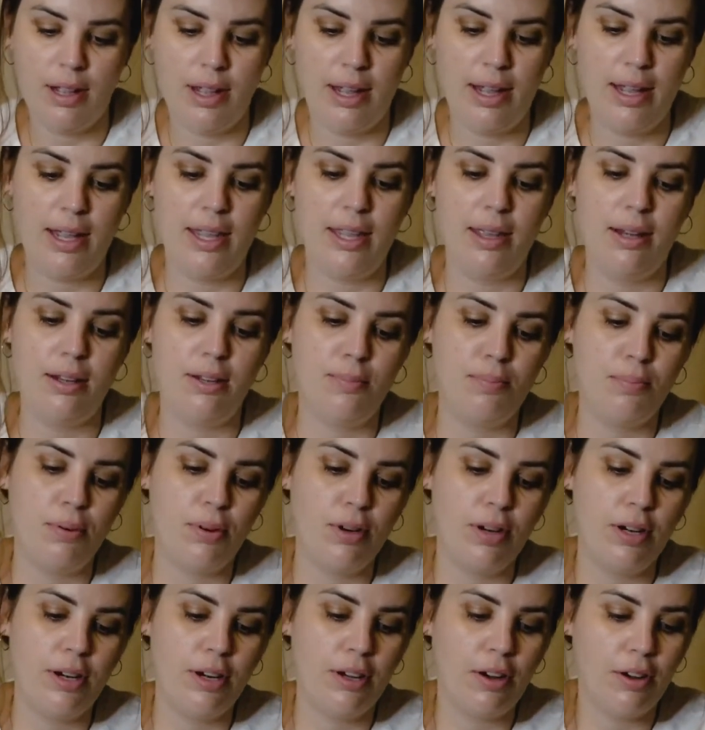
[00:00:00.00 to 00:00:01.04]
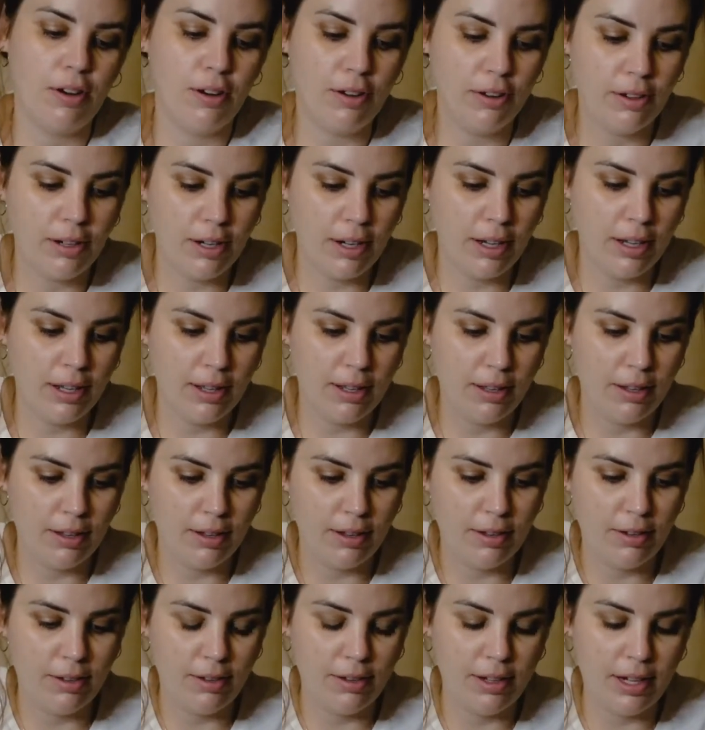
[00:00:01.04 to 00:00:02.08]
and then you put it on
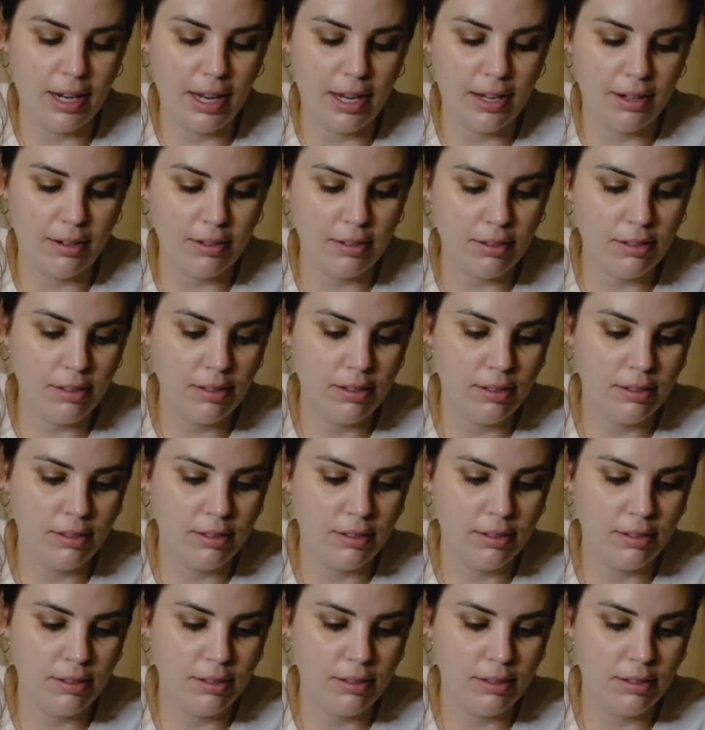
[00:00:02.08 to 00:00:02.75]
your nail